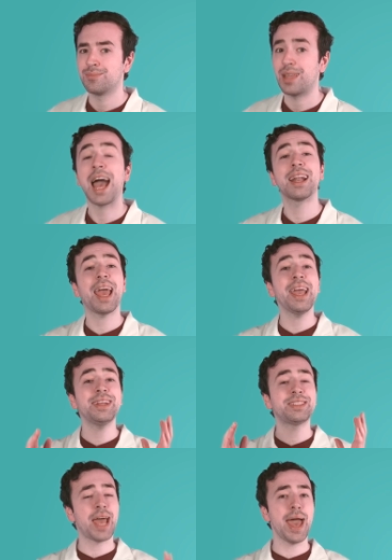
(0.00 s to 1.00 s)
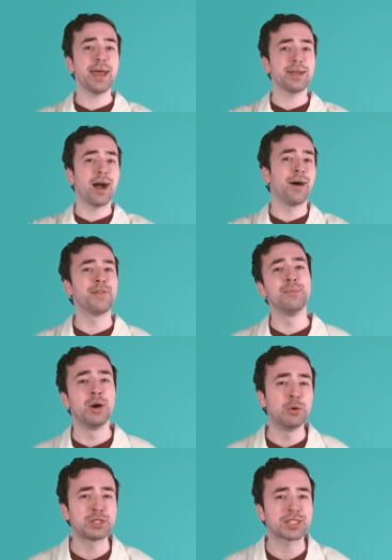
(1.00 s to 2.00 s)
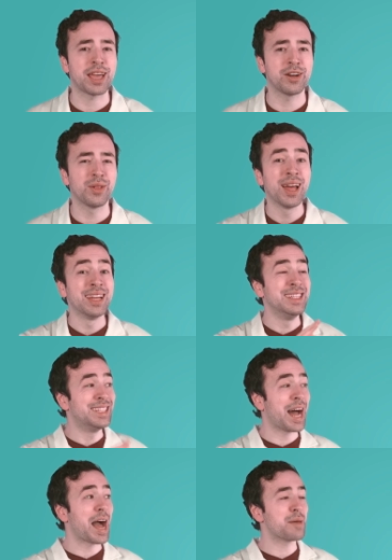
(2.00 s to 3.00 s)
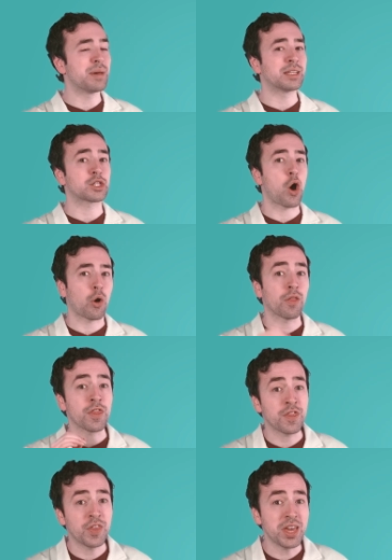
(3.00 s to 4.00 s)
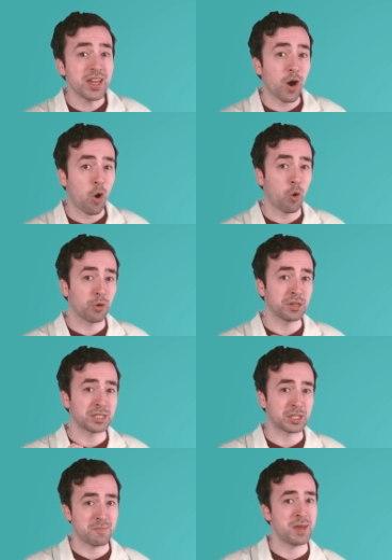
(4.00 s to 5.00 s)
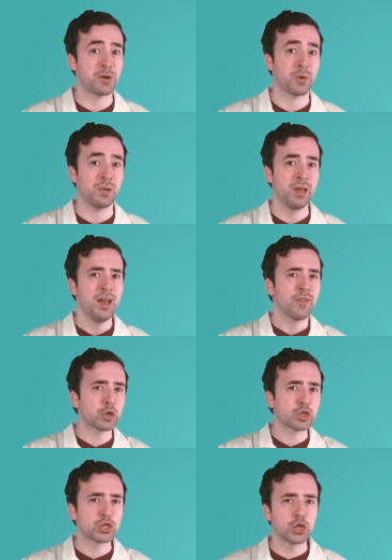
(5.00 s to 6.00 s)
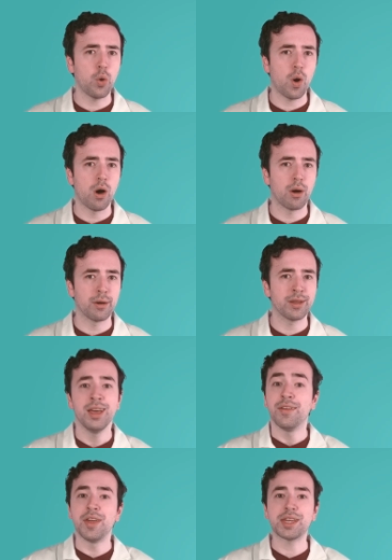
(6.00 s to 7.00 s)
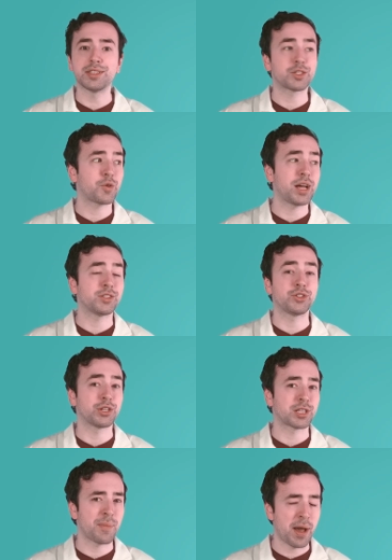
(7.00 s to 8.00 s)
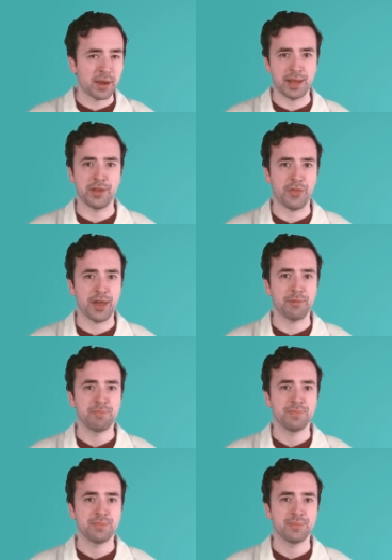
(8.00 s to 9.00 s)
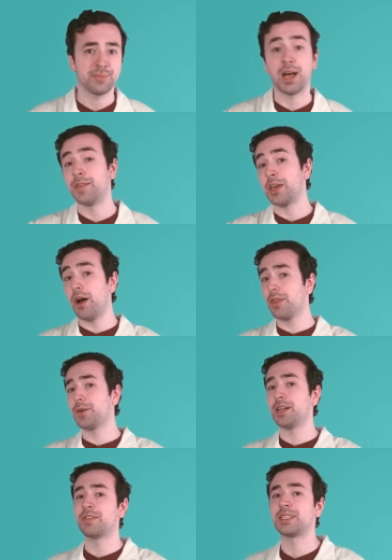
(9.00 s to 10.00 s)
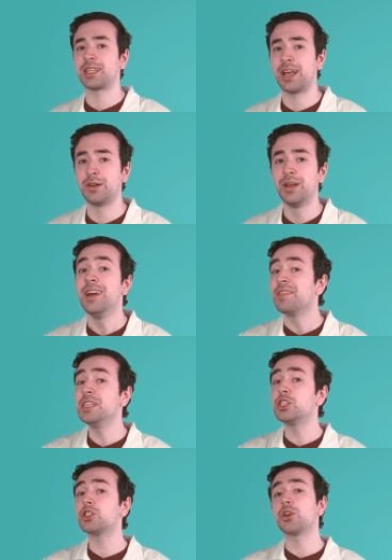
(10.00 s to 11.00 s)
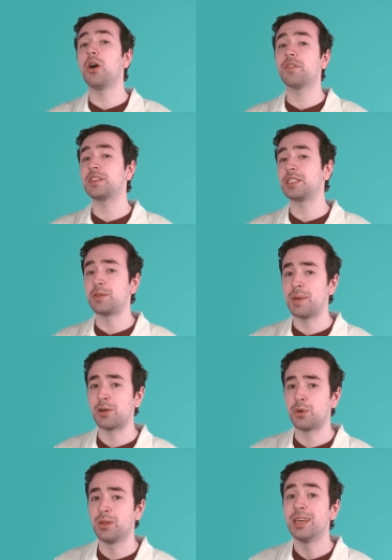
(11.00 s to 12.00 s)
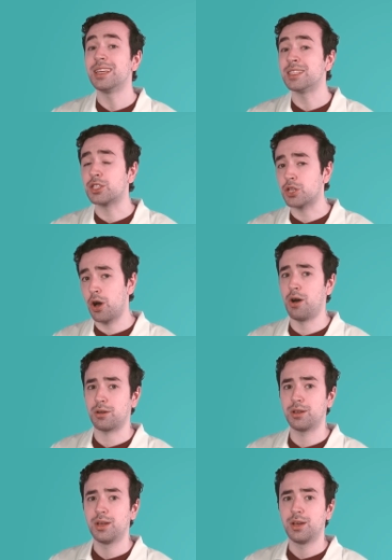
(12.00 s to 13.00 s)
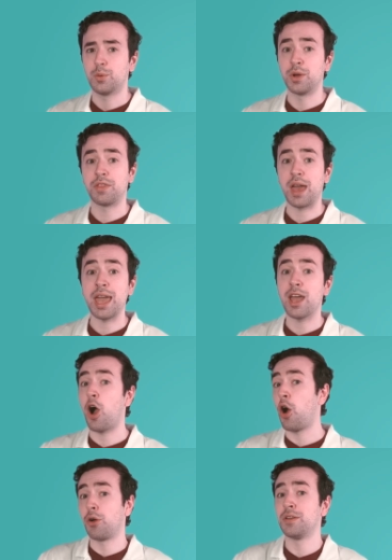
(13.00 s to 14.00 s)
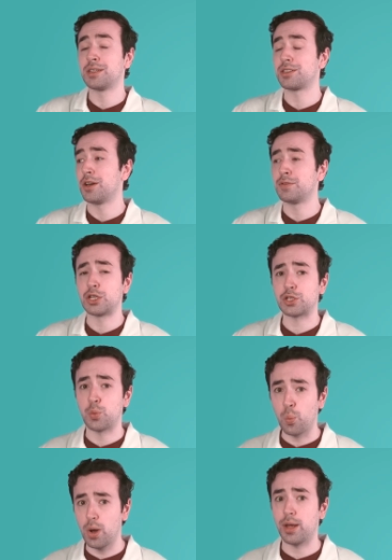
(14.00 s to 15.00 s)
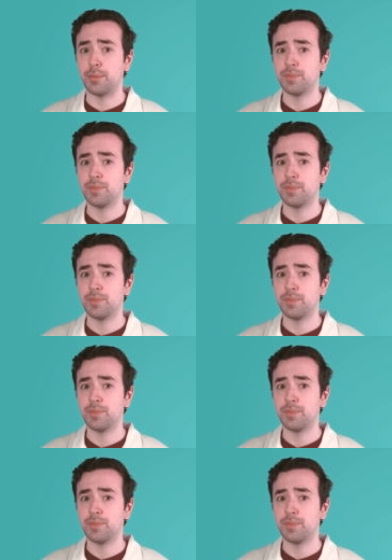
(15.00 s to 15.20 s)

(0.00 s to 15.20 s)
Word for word: At a 10 on the Mohs scale, diamonds are the hardest mineral. They're so hard, they can scratch just about anything. On the other end of the scale, the softest mineral is talc, with a hardness of just one.